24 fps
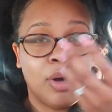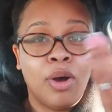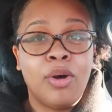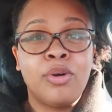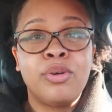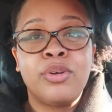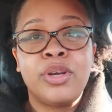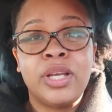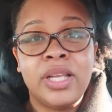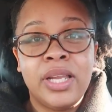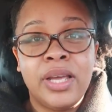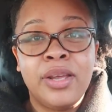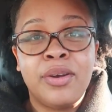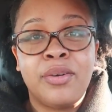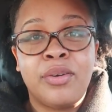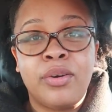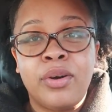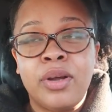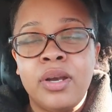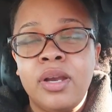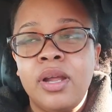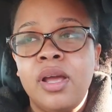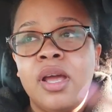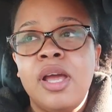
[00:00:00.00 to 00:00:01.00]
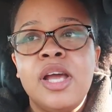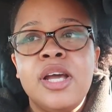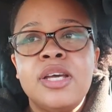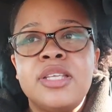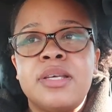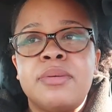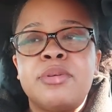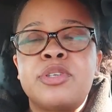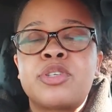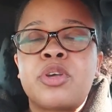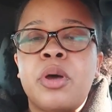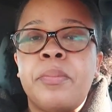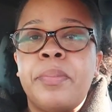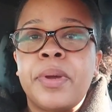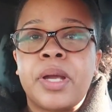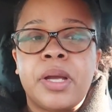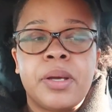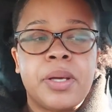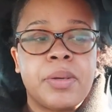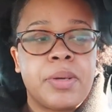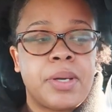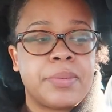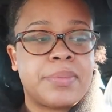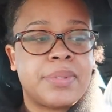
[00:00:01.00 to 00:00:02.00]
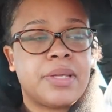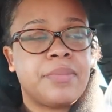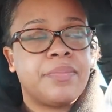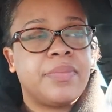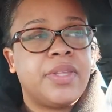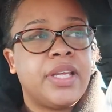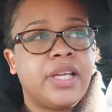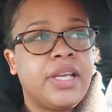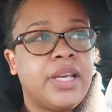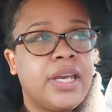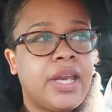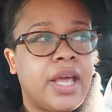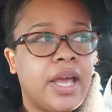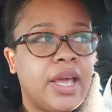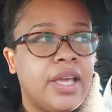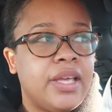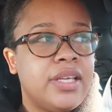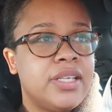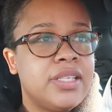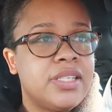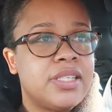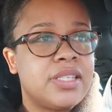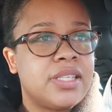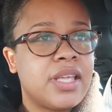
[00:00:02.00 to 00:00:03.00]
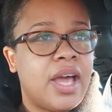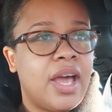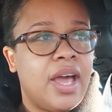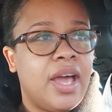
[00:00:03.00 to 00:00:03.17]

hungry later on so i'm just gonna pick up something nice